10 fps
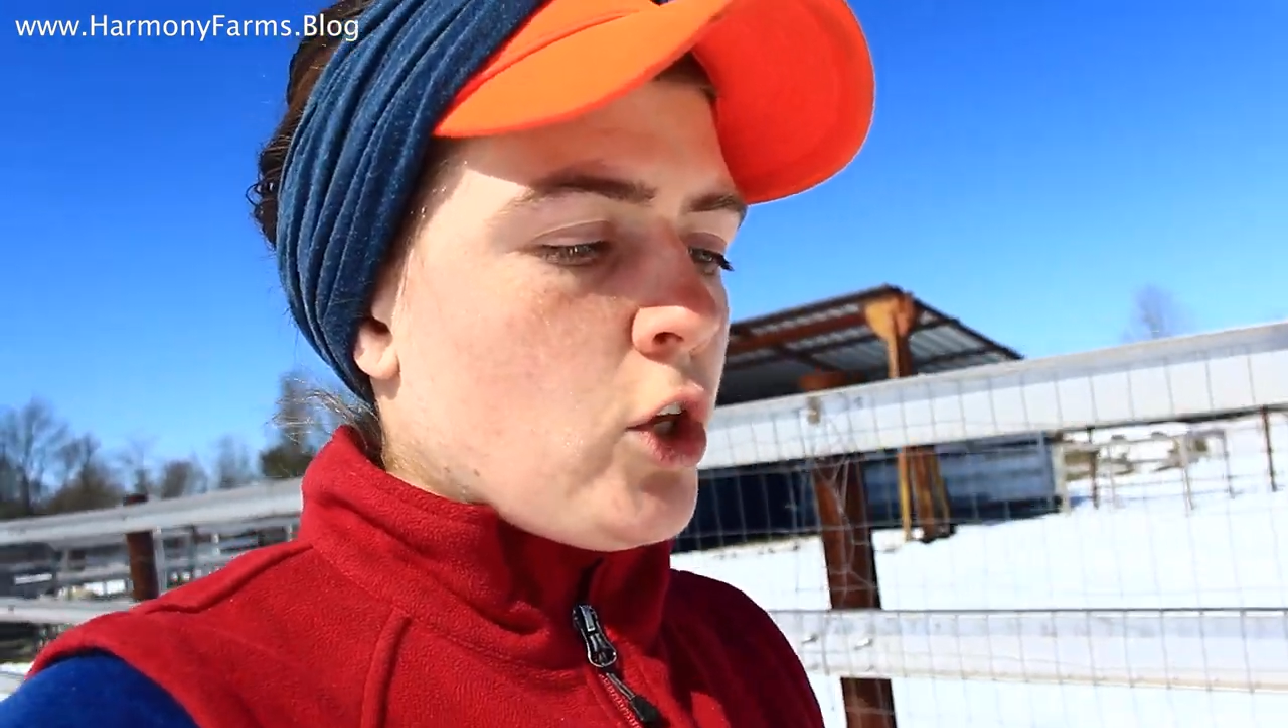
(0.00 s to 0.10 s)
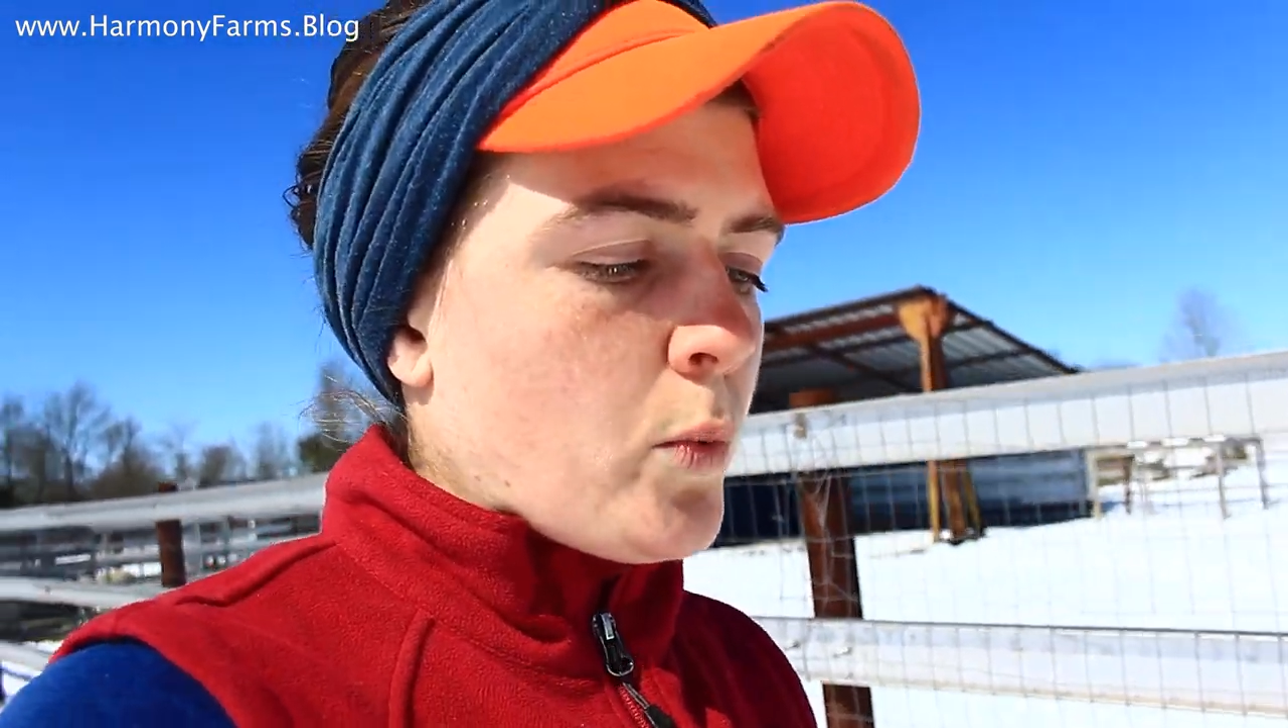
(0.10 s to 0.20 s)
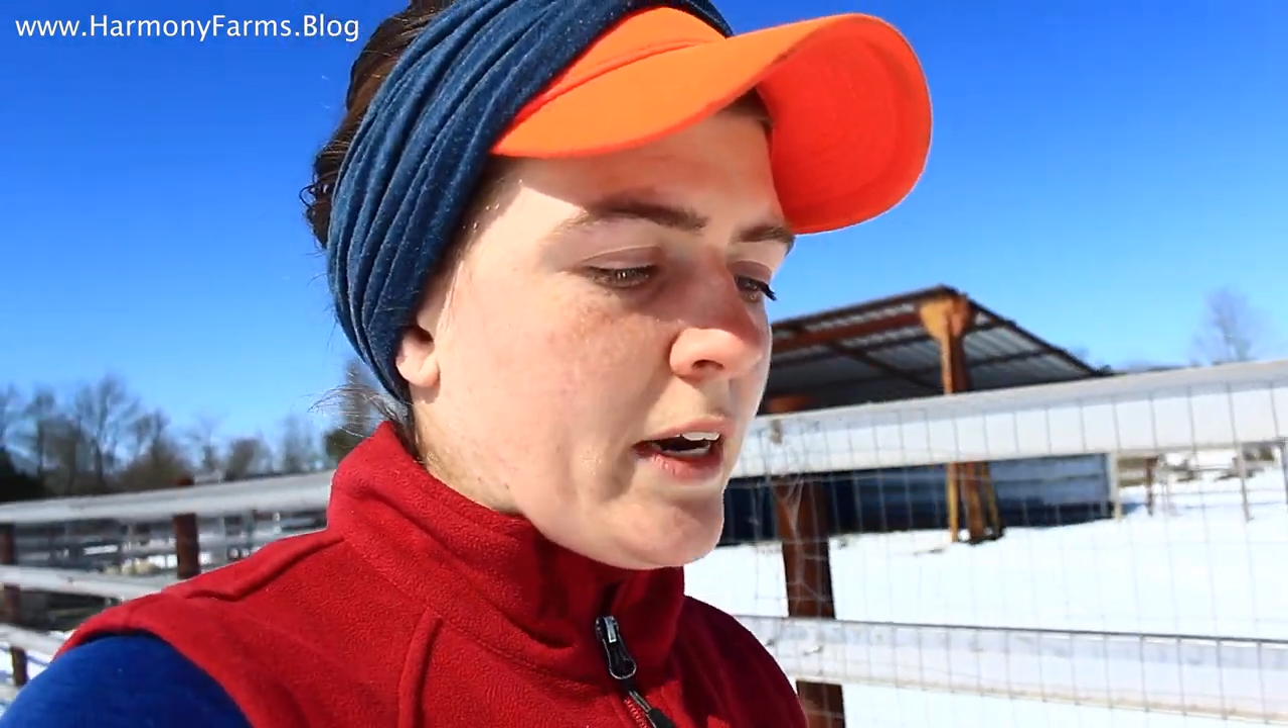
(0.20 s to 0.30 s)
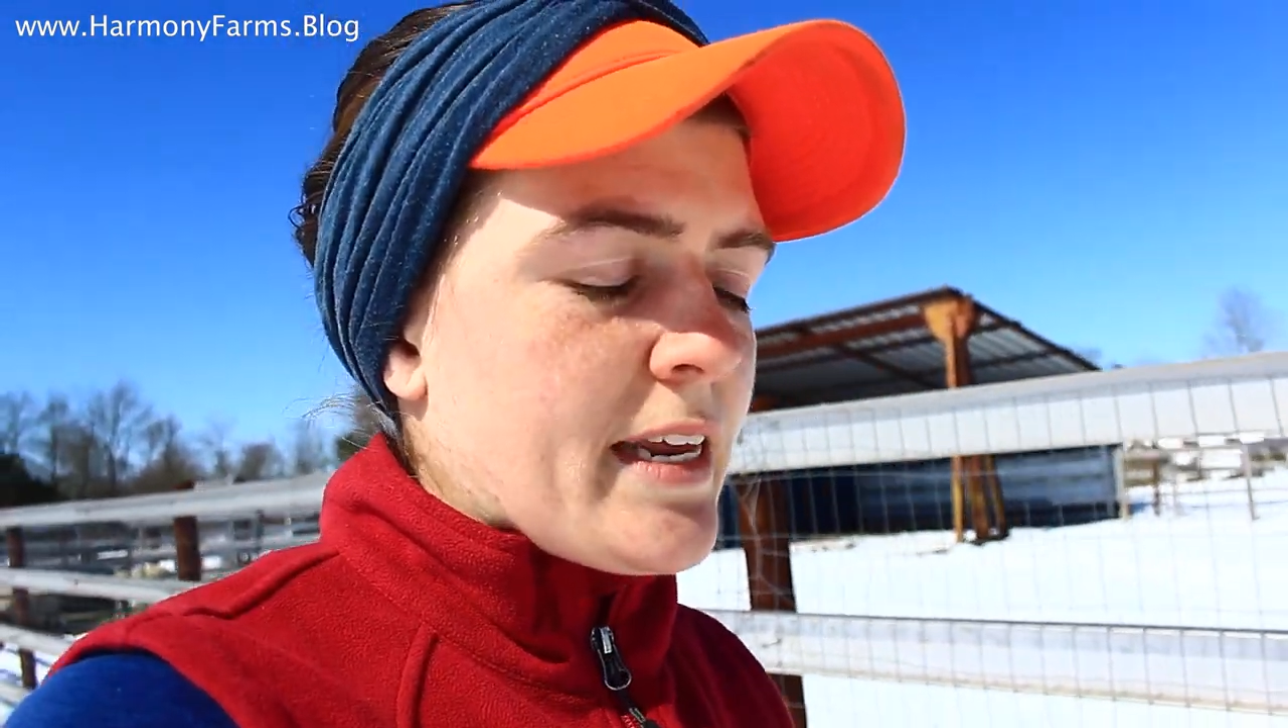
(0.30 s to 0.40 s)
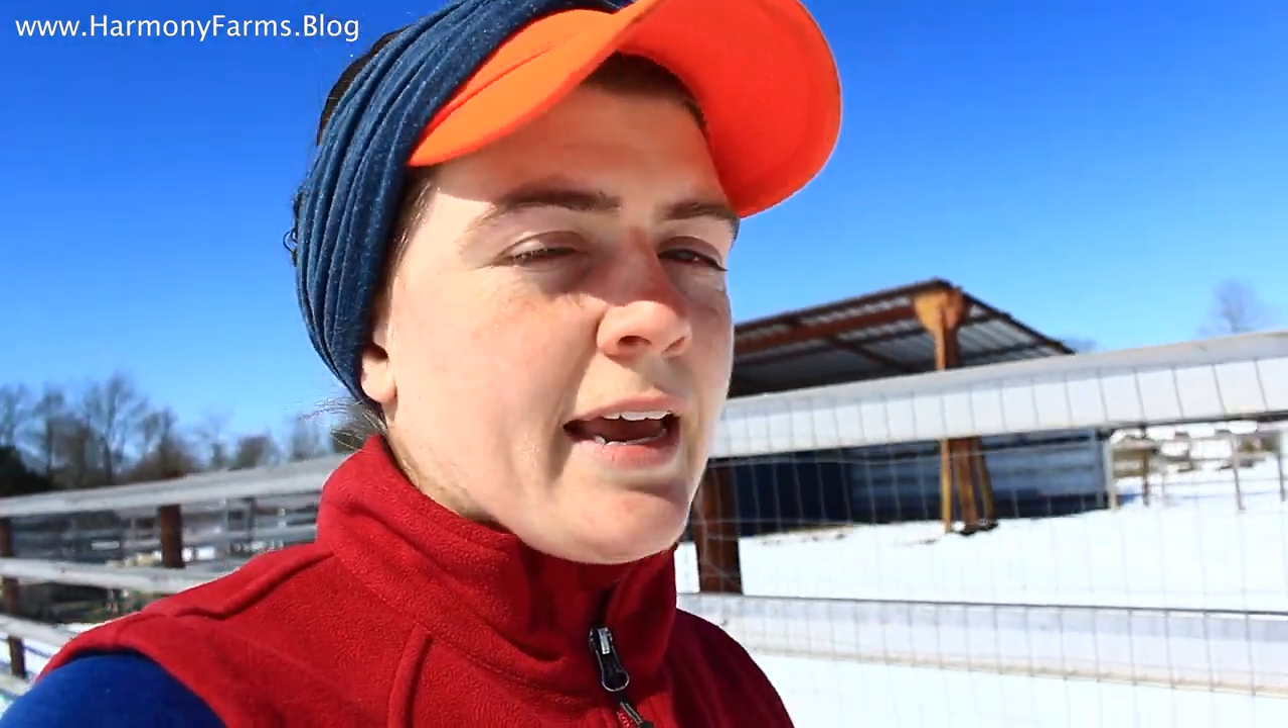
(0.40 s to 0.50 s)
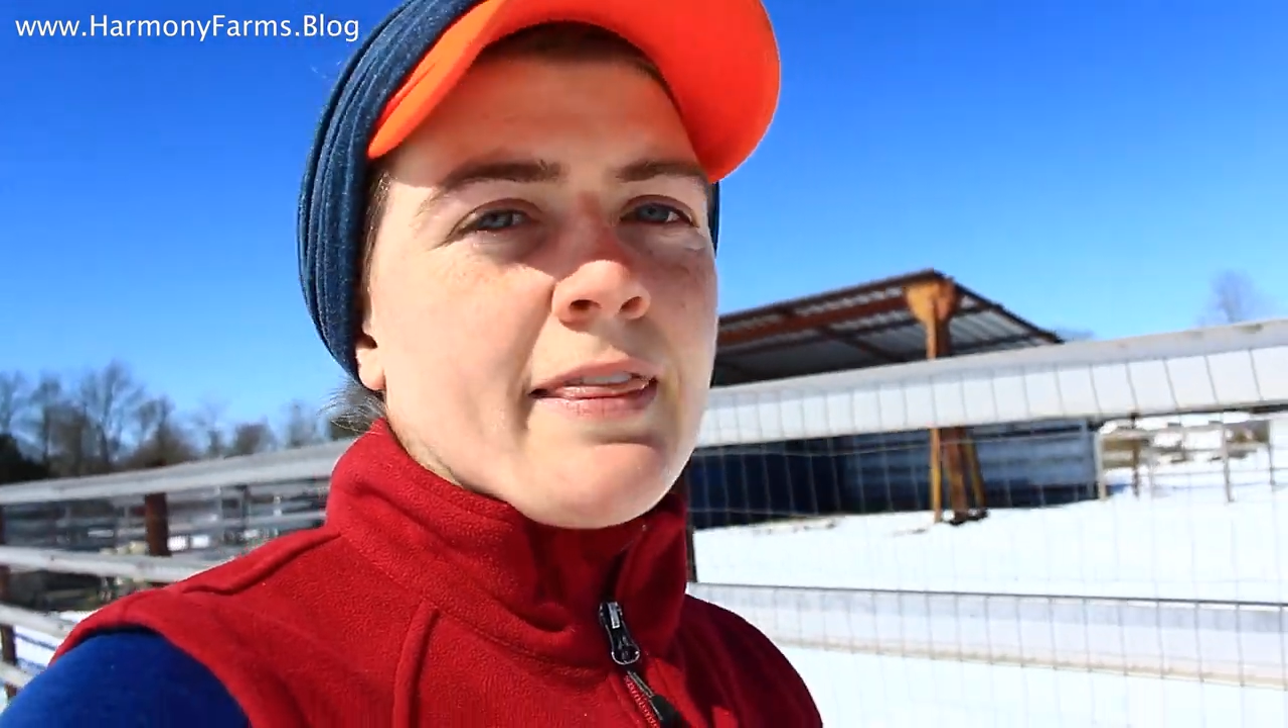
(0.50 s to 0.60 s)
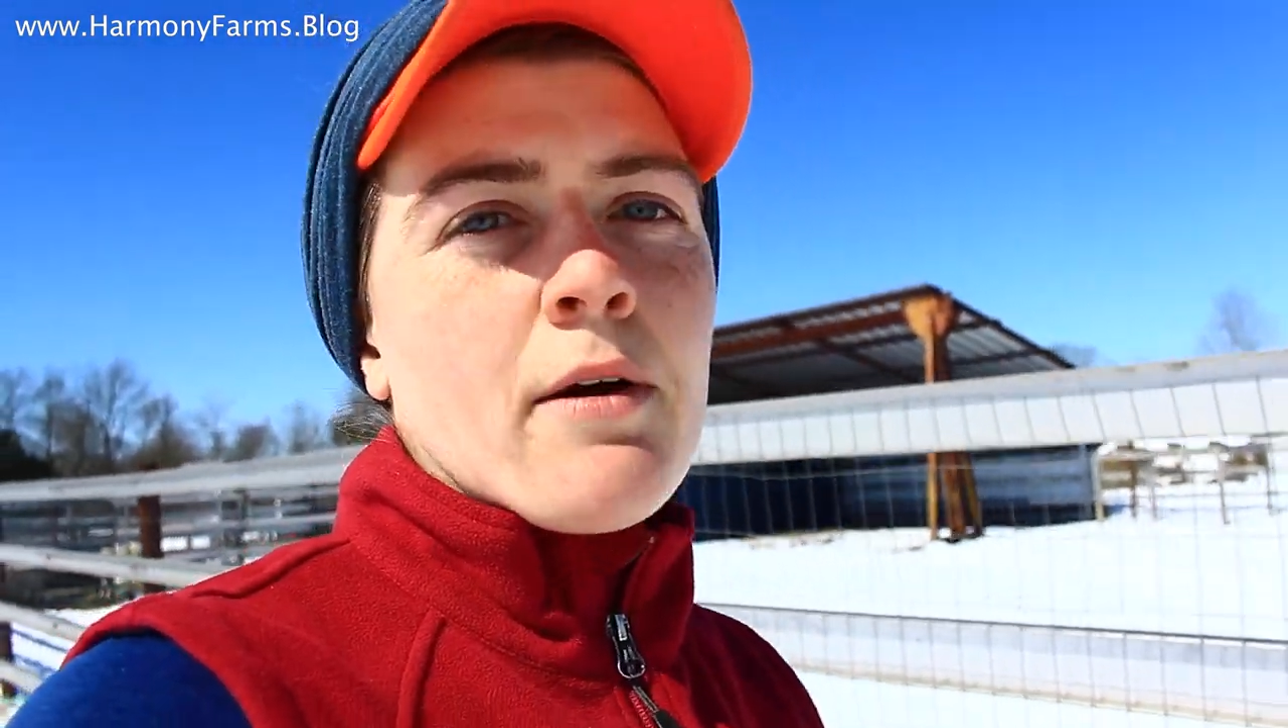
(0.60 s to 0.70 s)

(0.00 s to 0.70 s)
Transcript: you wanna take